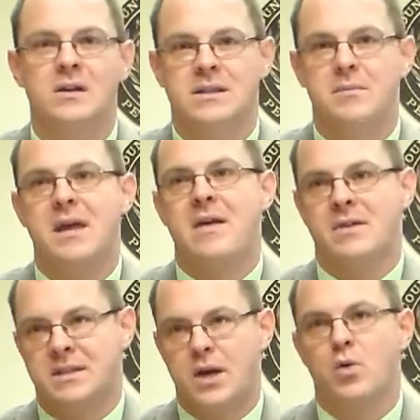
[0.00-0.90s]
cause them to
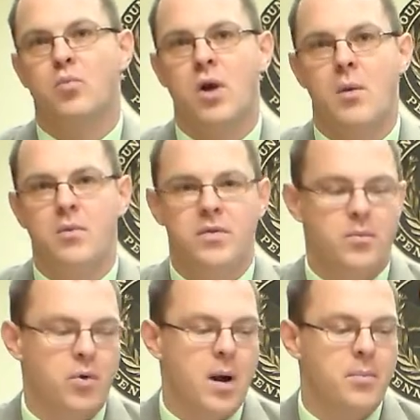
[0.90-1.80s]
have a title problem with
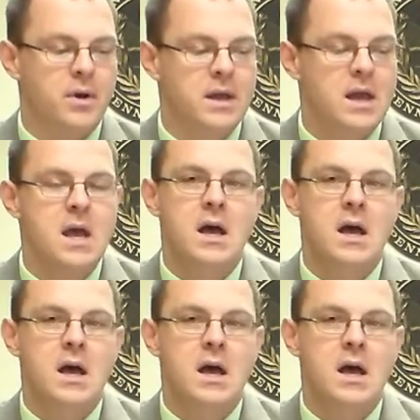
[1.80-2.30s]
the property.